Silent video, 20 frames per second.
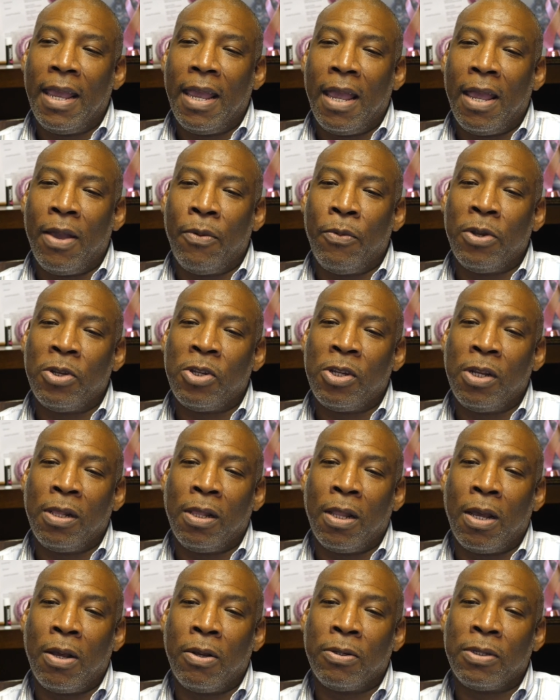and when she
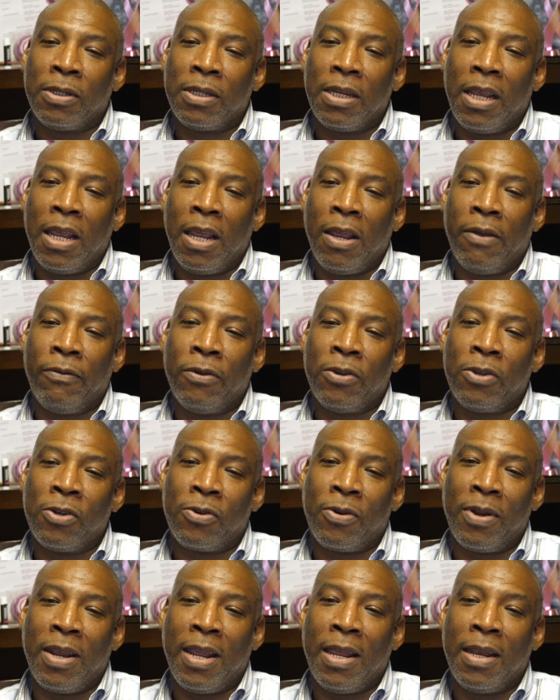lost every
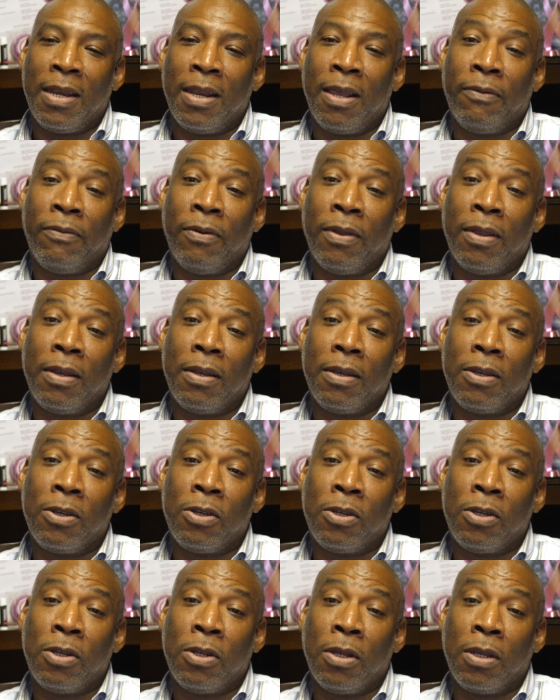strand of it
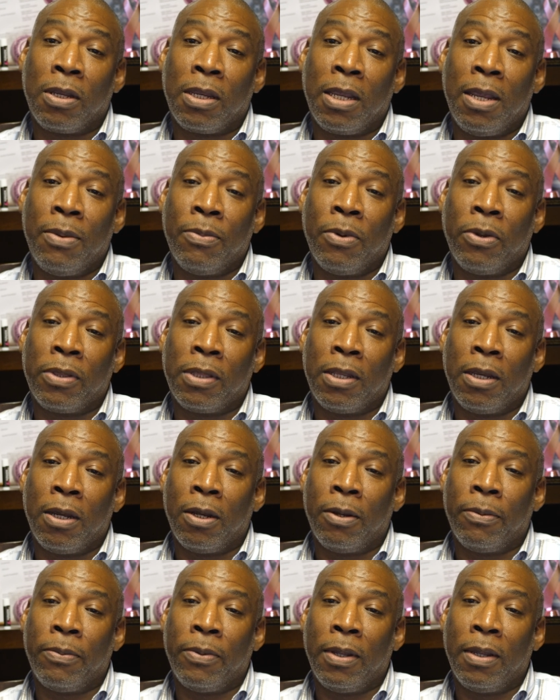to
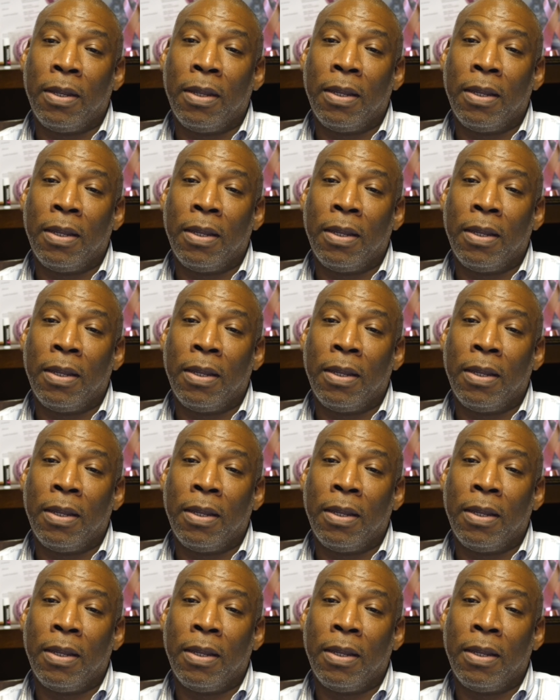chemotherapy,